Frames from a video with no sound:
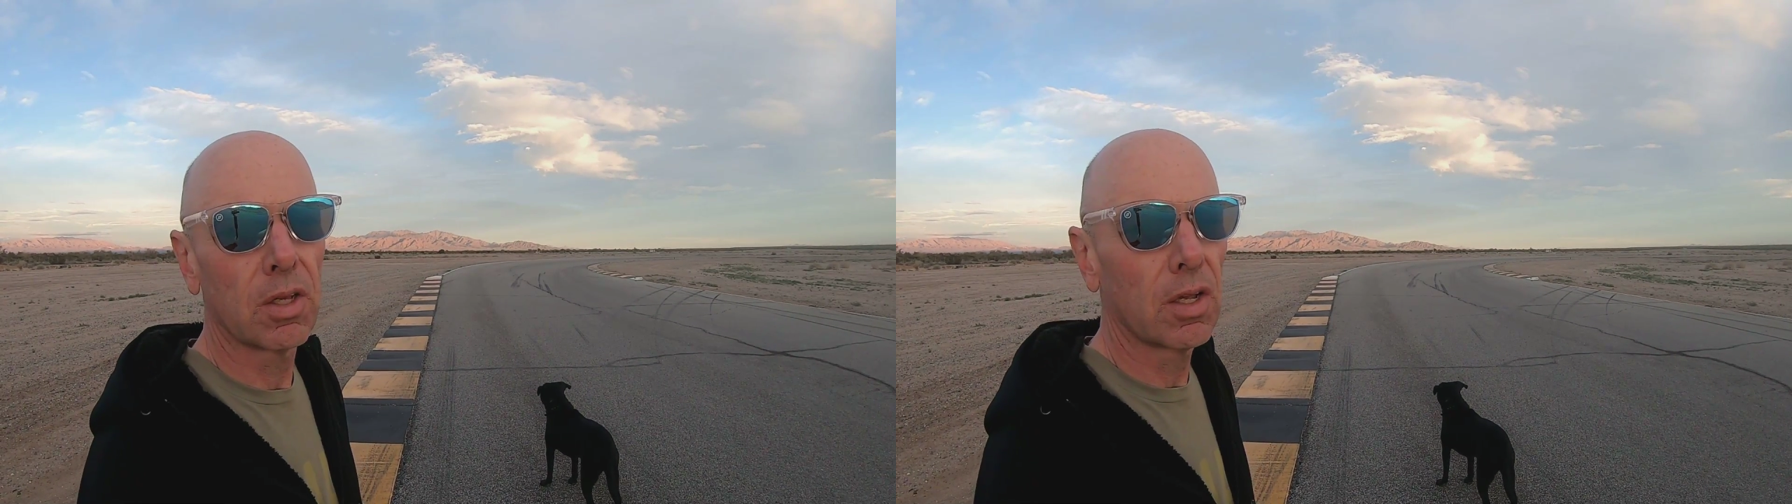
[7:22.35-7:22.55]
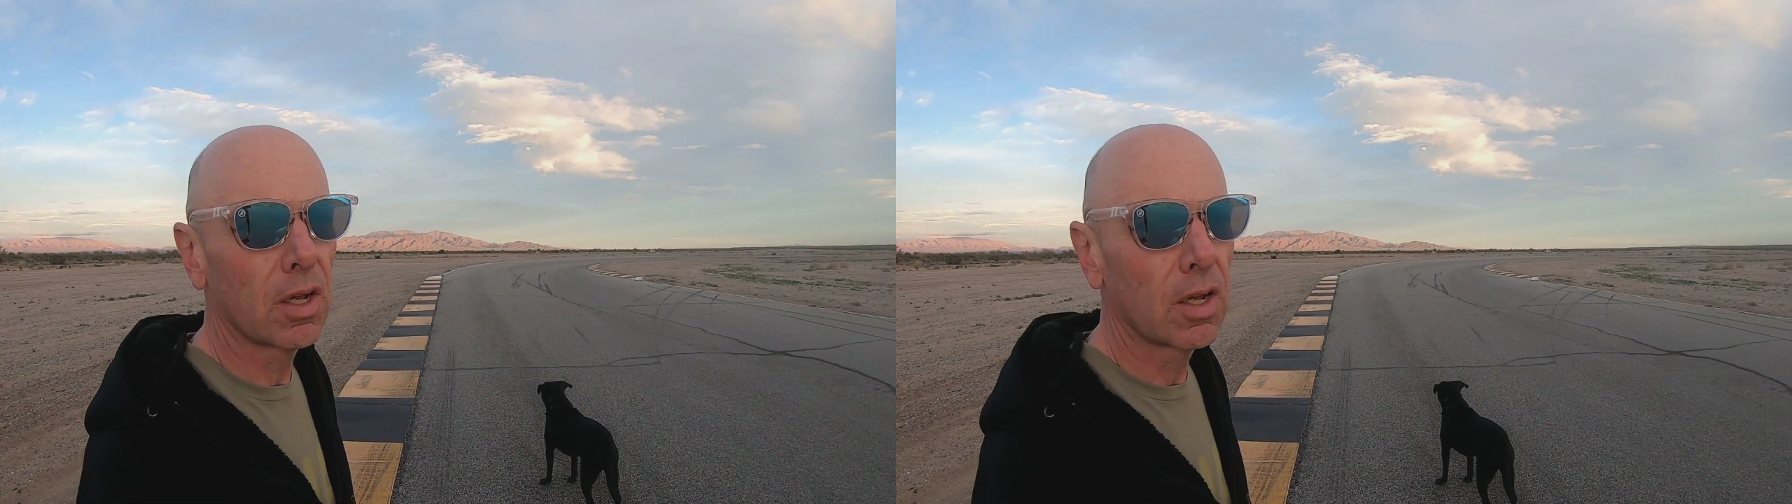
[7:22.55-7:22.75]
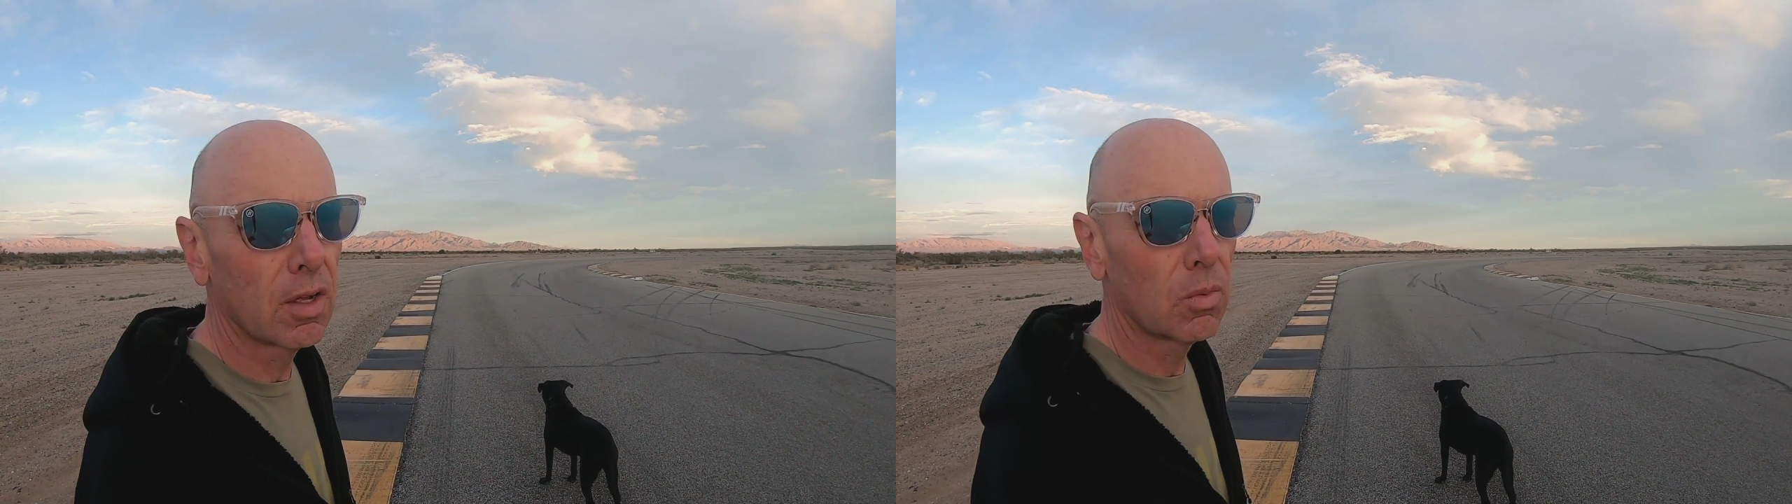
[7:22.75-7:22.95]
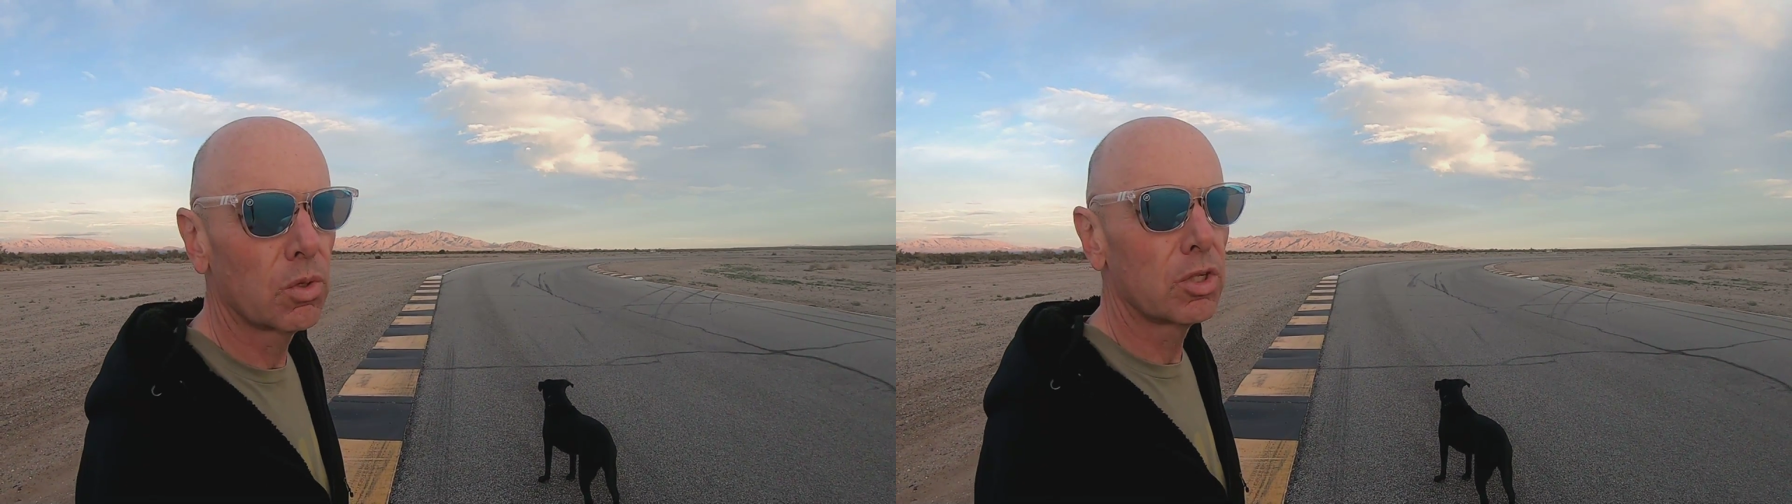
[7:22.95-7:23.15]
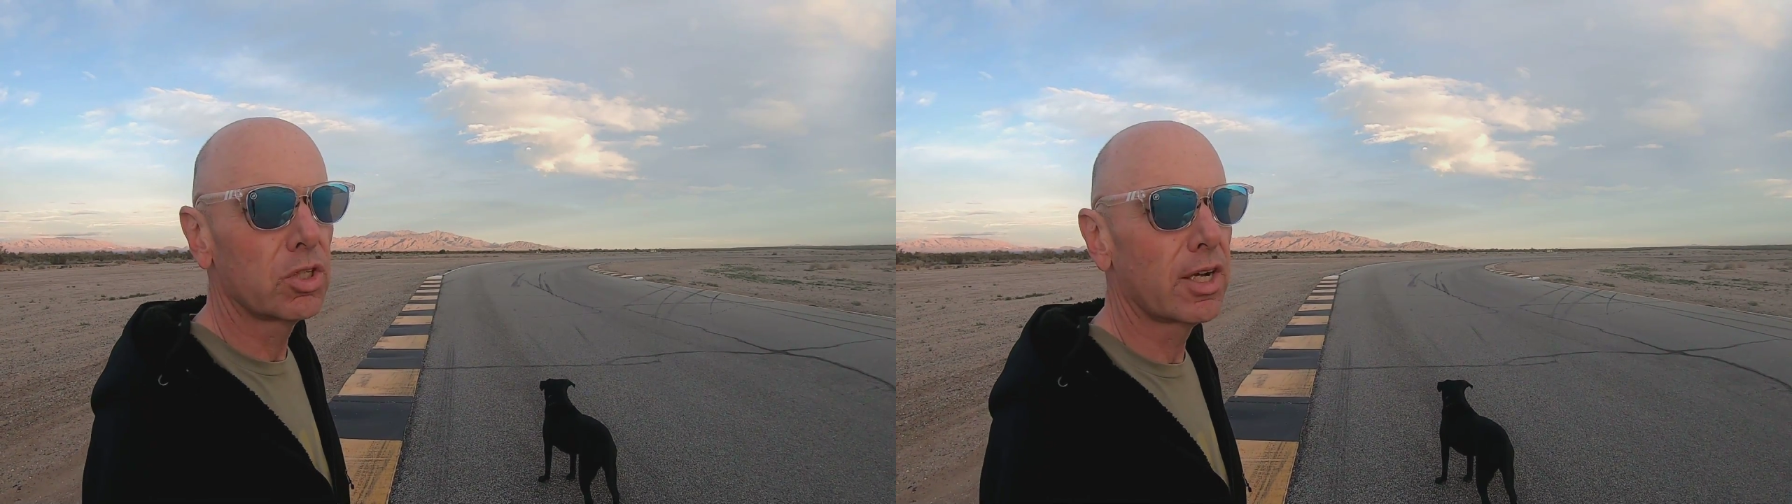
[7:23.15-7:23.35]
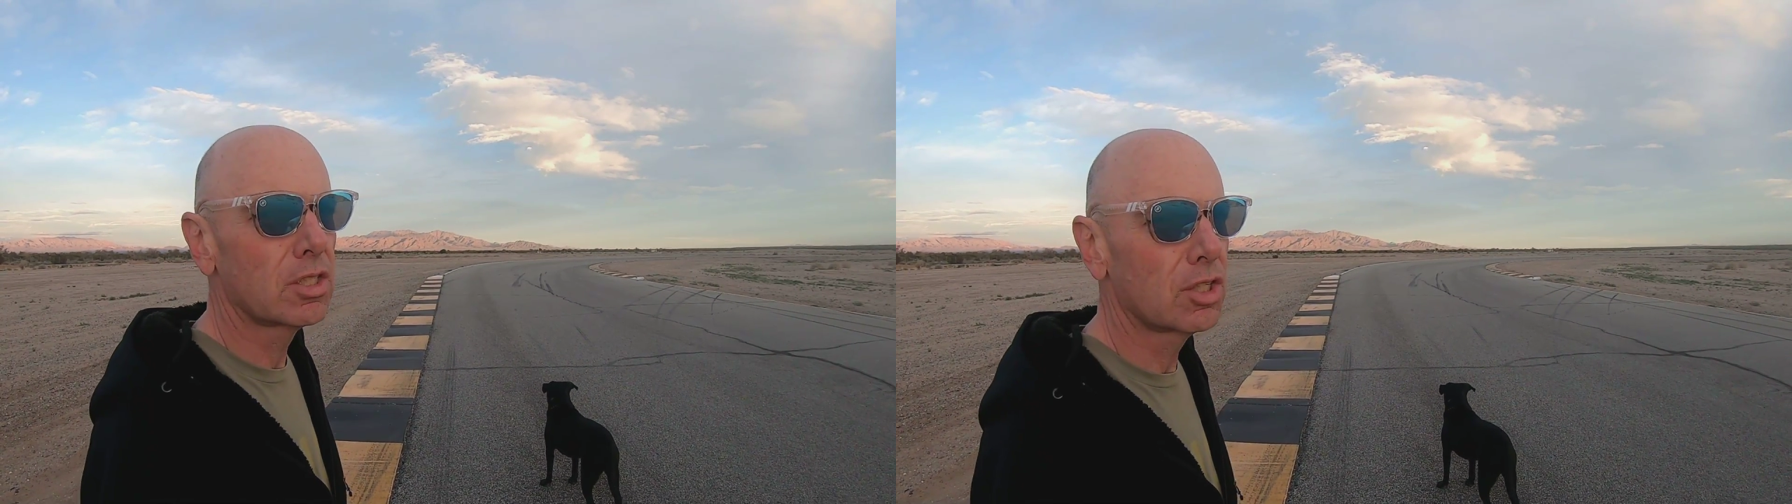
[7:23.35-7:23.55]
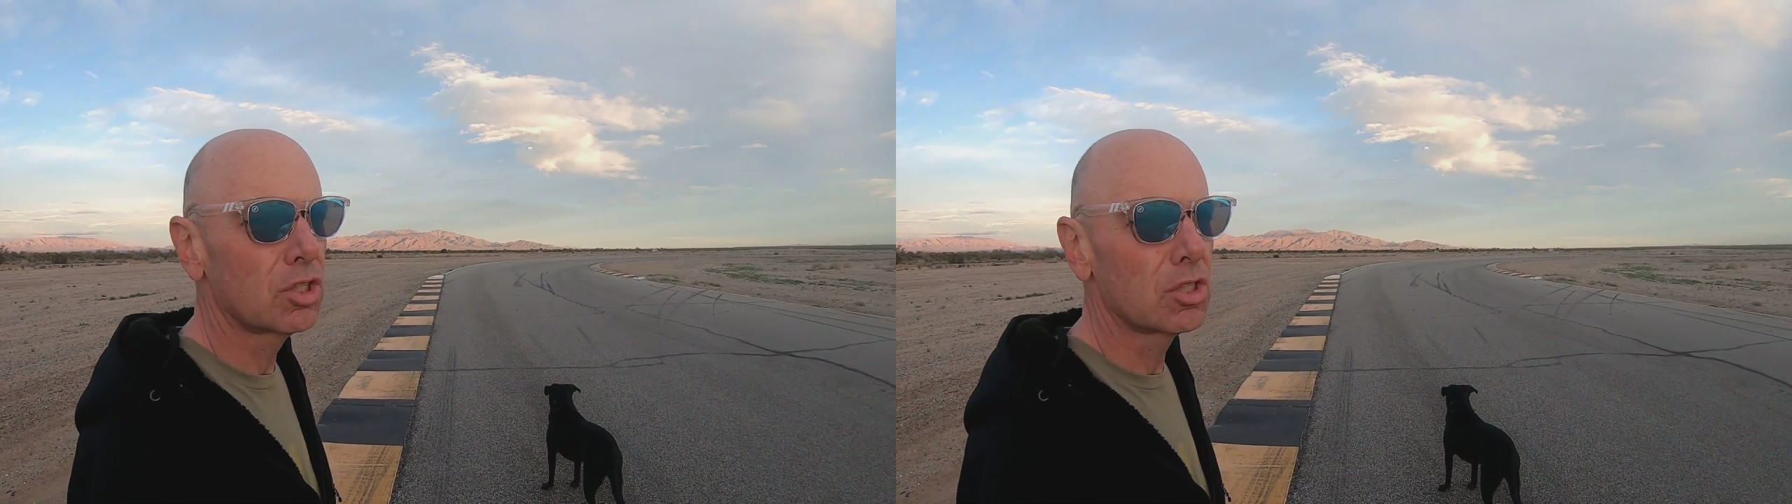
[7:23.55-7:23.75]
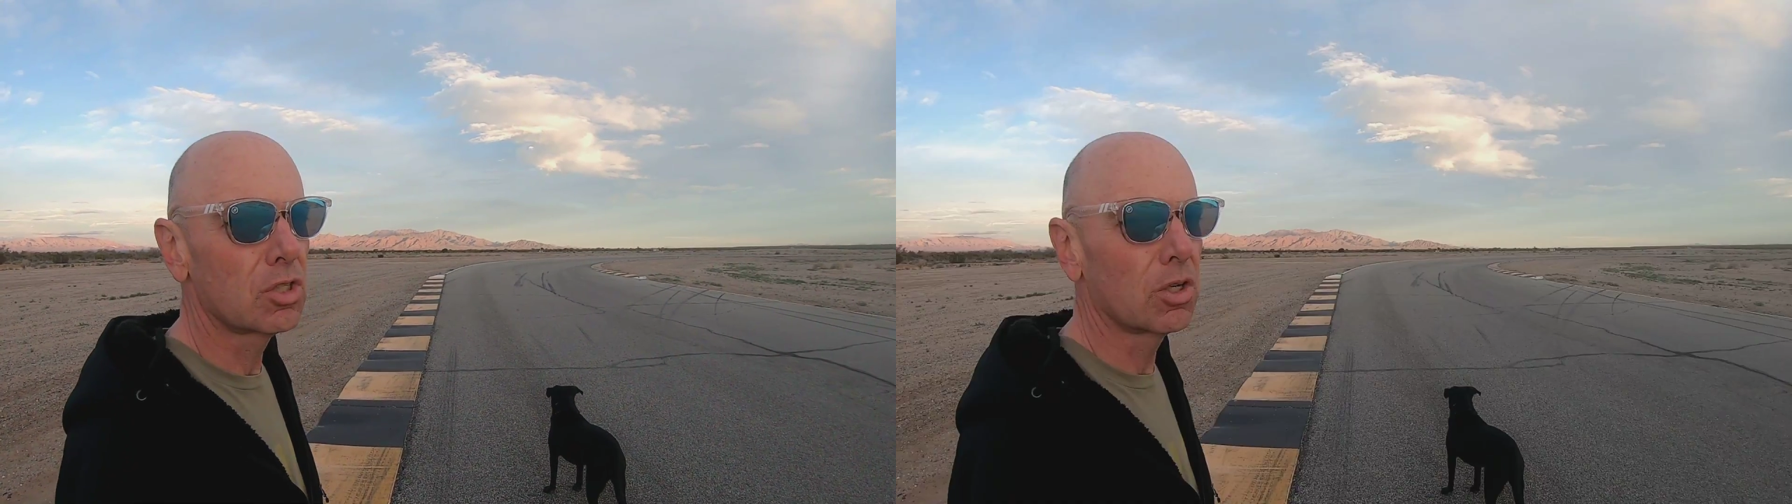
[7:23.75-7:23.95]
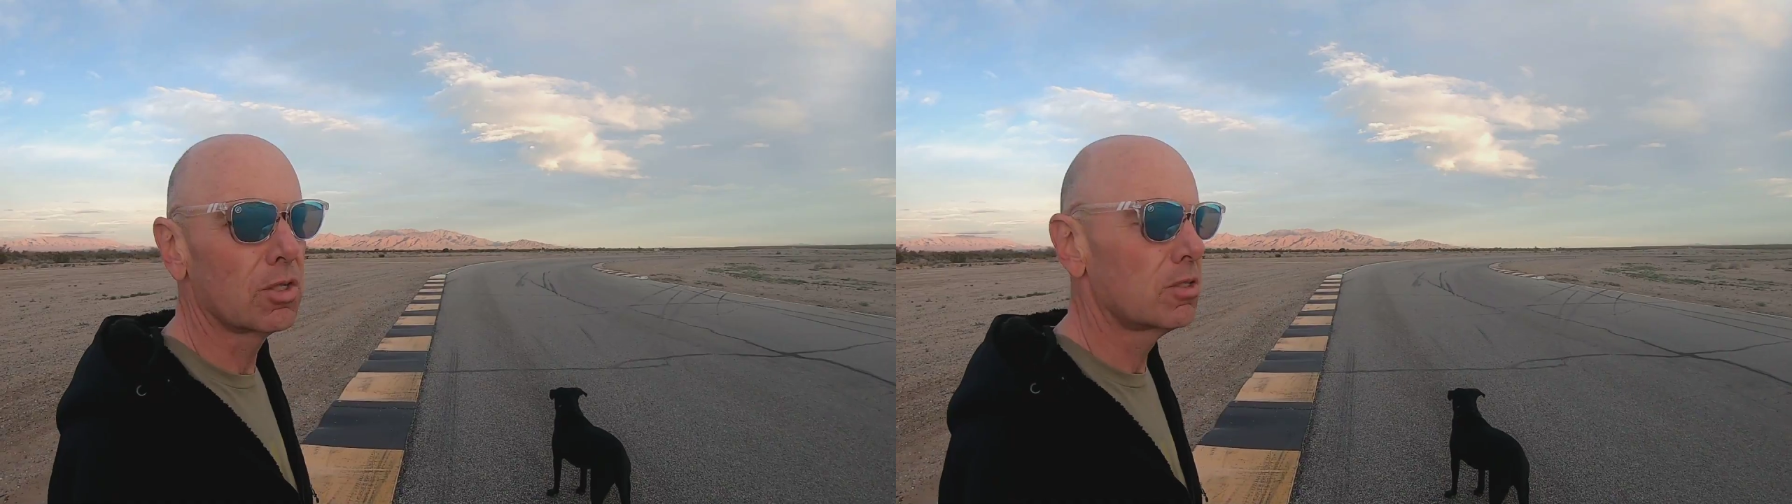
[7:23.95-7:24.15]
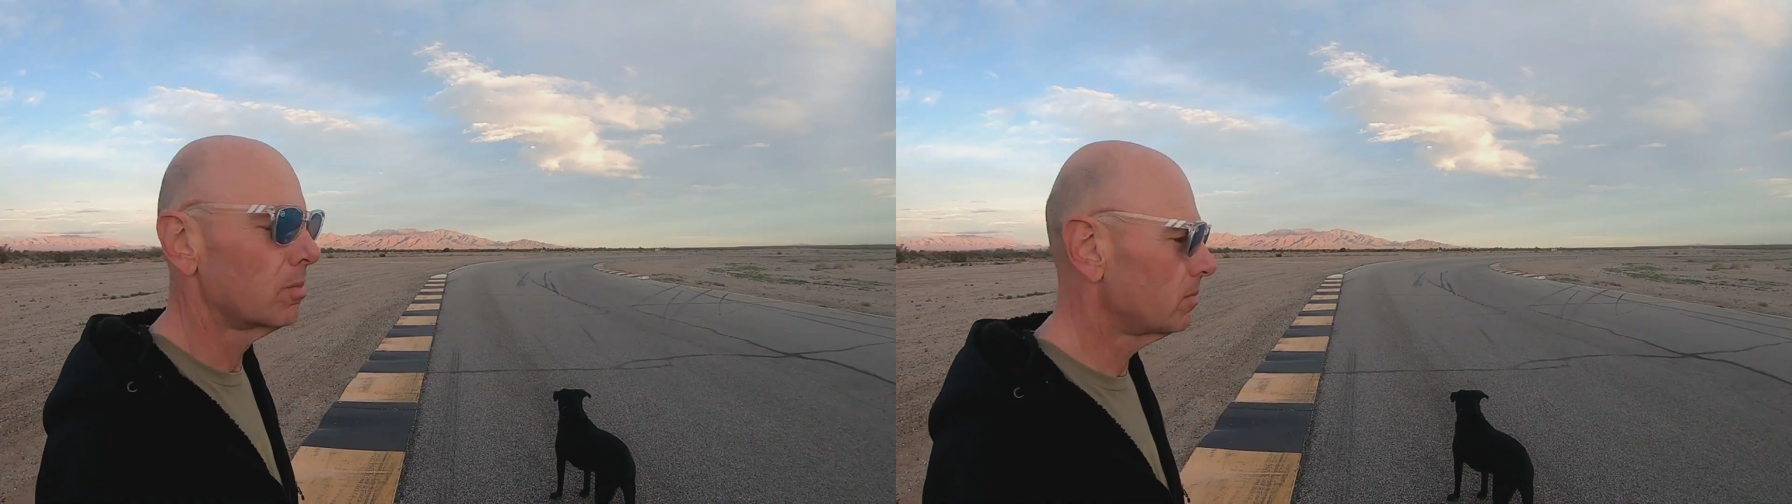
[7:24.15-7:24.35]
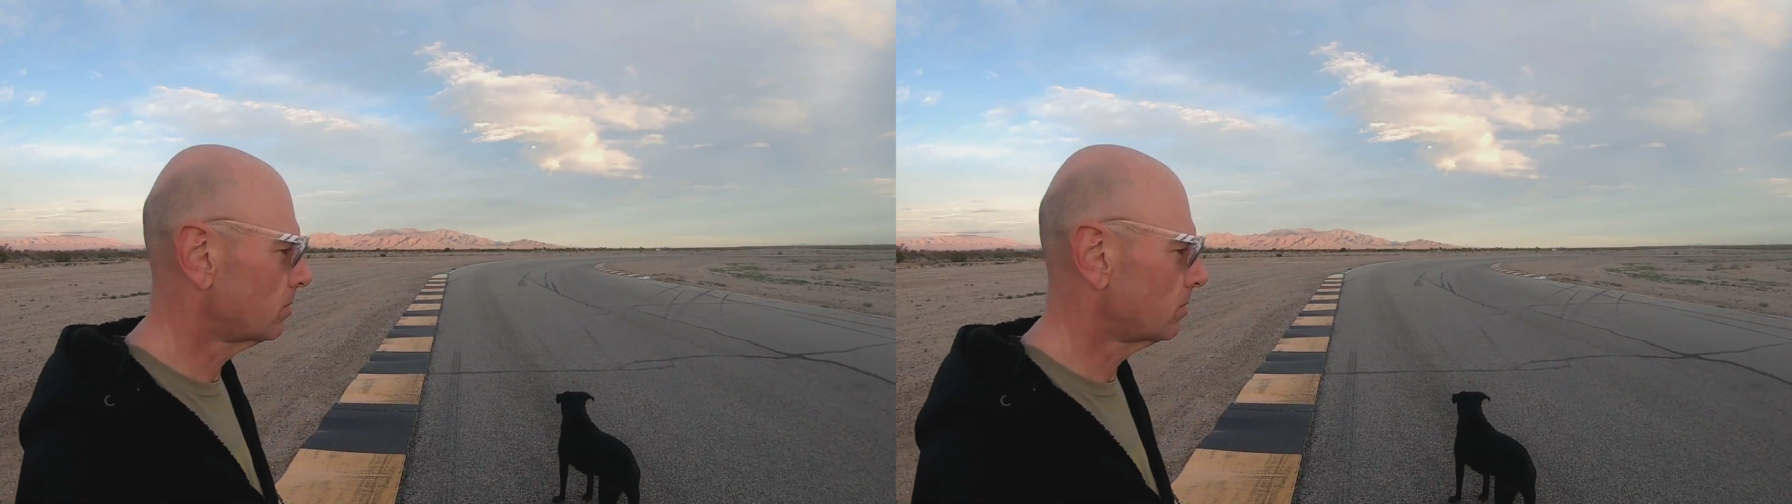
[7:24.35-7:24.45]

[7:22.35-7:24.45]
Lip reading: the track session starts.